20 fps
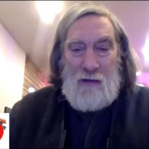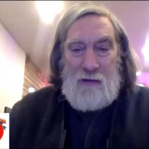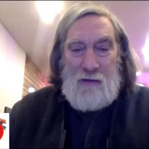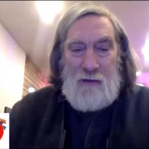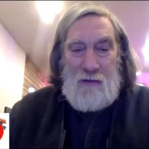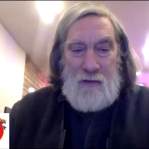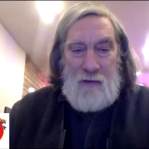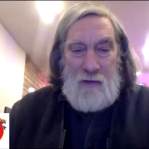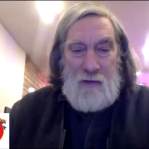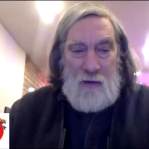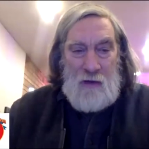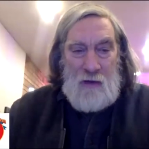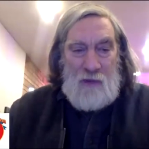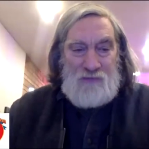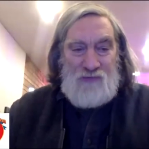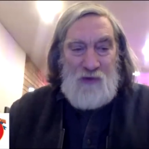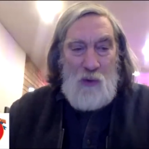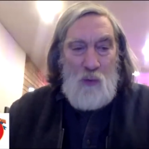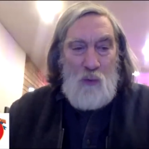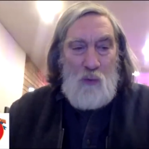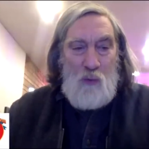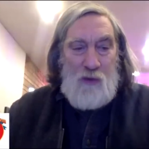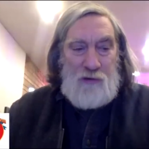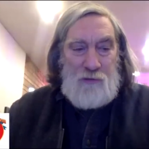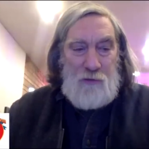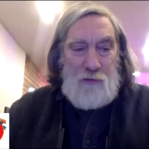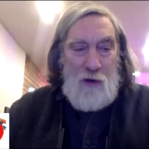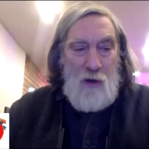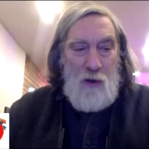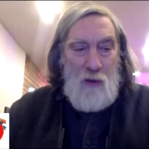Uh,
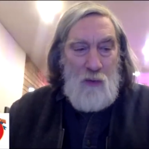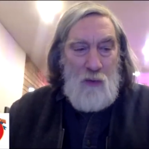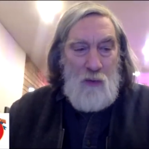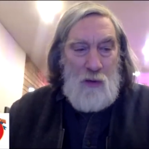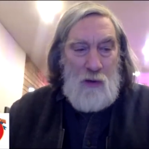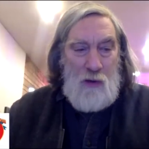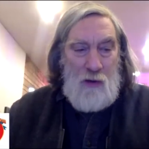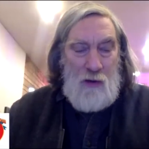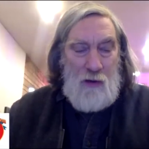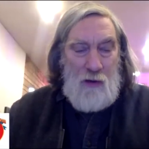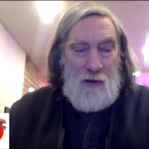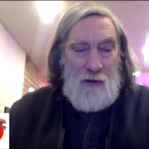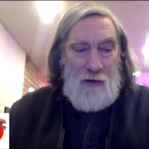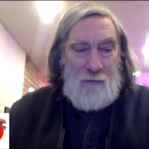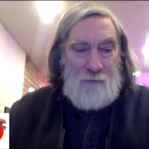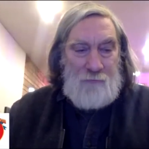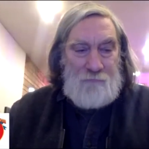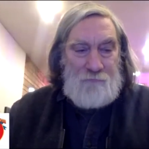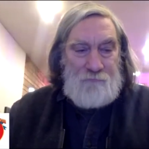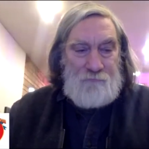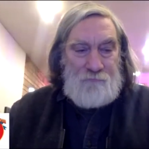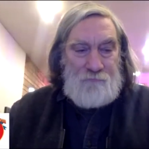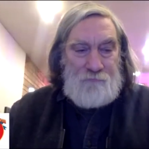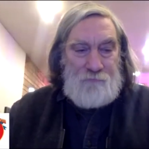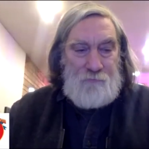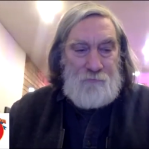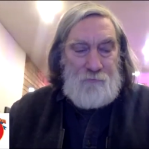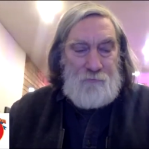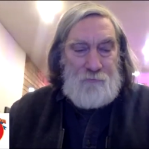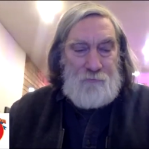so we grow
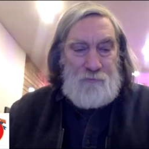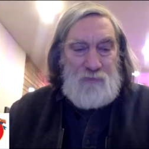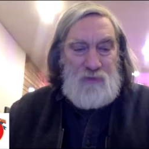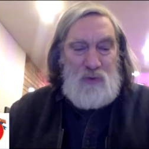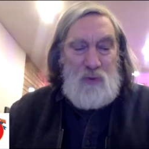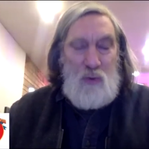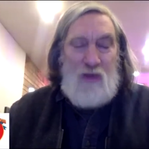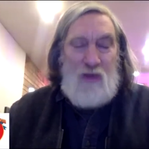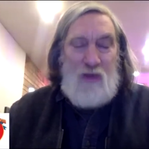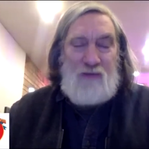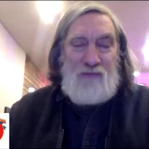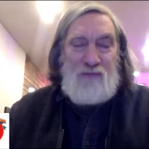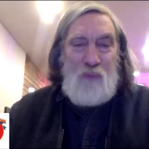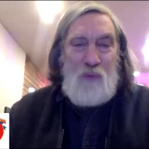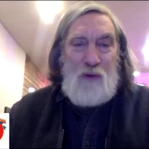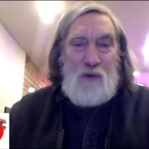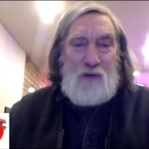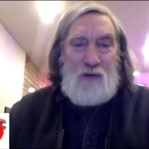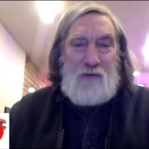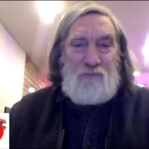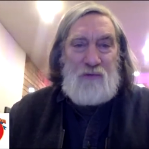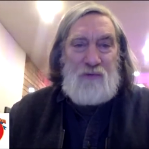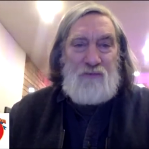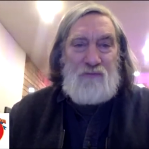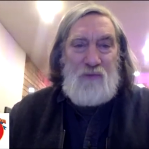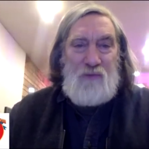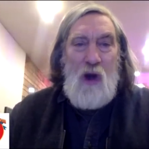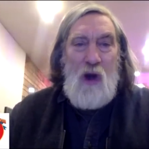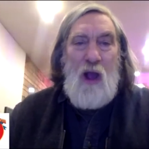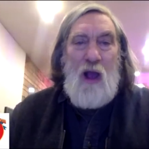um,
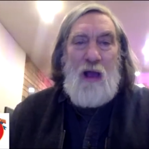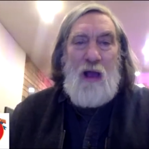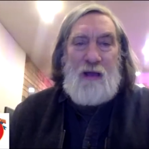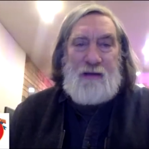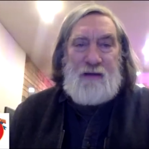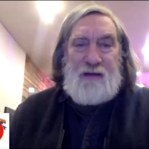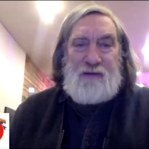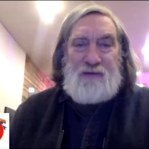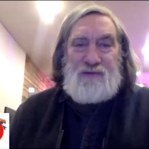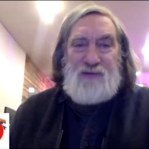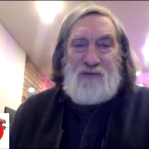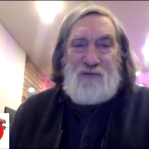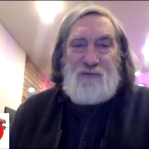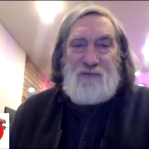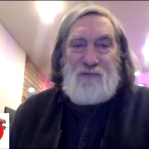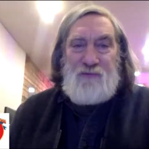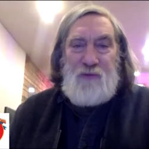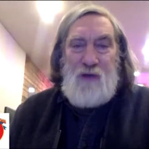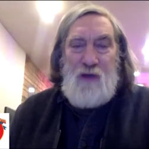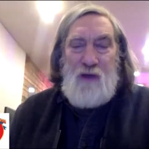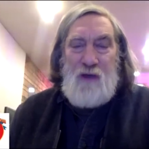24 different varieties